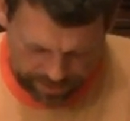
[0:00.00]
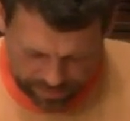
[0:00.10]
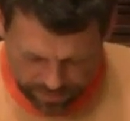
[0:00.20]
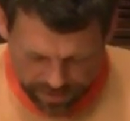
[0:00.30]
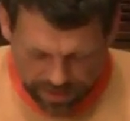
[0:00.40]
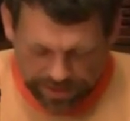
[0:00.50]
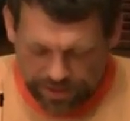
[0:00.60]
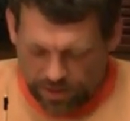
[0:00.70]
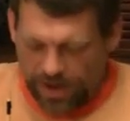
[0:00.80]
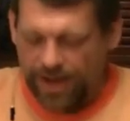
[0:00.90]
know?
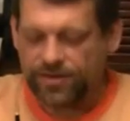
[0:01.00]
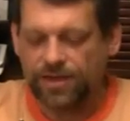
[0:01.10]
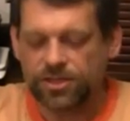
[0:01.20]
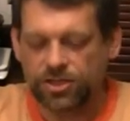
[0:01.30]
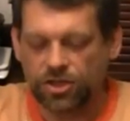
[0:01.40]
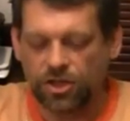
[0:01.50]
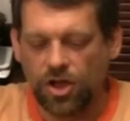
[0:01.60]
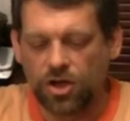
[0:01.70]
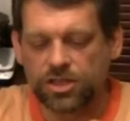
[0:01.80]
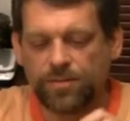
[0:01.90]
You don't have to have such a
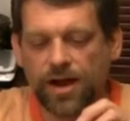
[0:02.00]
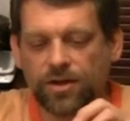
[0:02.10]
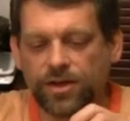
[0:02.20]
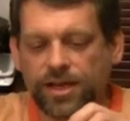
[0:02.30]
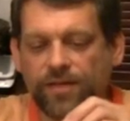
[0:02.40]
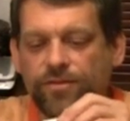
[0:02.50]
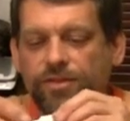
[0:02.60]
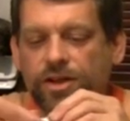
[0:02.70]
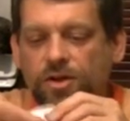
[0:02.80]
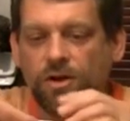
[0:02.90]
long spiral, you can
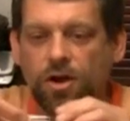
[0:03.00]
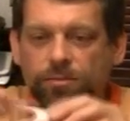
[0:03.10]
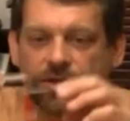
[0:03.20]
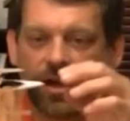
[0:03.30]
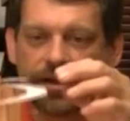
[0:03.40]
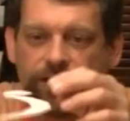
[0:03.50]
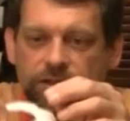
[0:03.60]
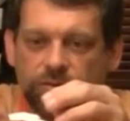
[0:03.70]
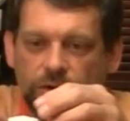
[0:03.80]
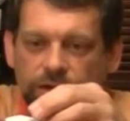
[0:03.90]
have thicker arms like
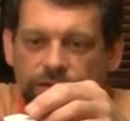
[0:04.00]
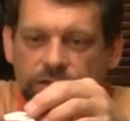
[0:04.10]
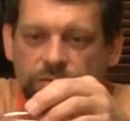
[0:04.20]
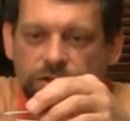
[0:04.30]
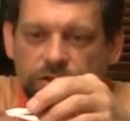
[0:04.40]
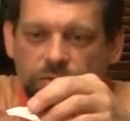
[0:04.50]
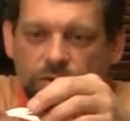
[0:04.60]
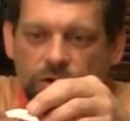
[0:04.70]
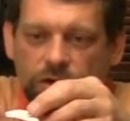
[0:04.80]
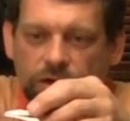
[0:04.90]
this one, and this one should
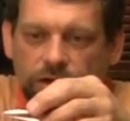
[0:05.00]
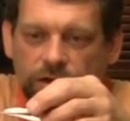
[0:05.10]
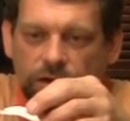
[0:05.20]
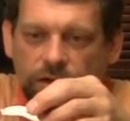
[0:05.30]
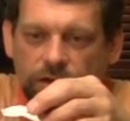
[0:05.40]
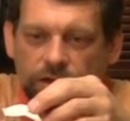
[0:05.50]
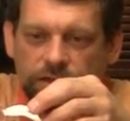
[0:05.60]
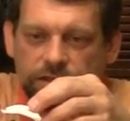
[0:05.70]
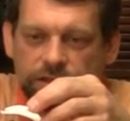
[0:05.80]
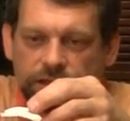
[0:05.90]
work.
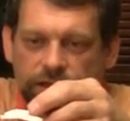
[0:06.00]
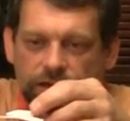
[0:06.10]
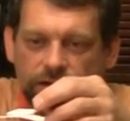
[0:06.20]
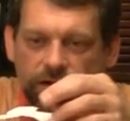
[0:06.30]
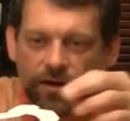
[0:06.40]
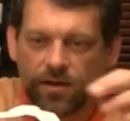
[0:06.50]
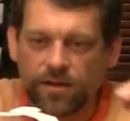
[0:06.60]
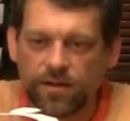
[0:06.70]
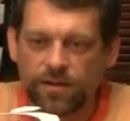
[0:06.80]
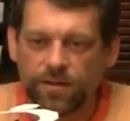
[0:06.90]
Let's see here.
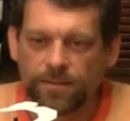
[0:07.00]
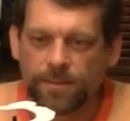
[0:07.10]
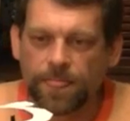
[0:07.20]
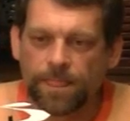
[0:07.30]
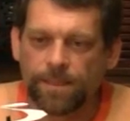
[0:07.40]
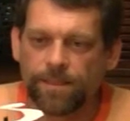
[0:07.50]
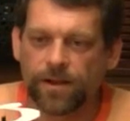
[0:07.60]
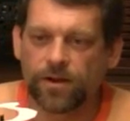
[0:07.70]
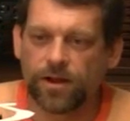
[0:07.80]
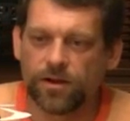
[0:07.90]

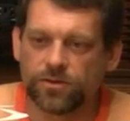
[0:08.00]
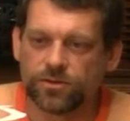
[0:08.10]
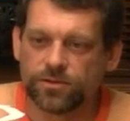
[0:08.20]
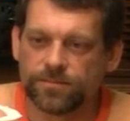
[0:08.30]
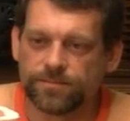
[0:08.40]
There it goes.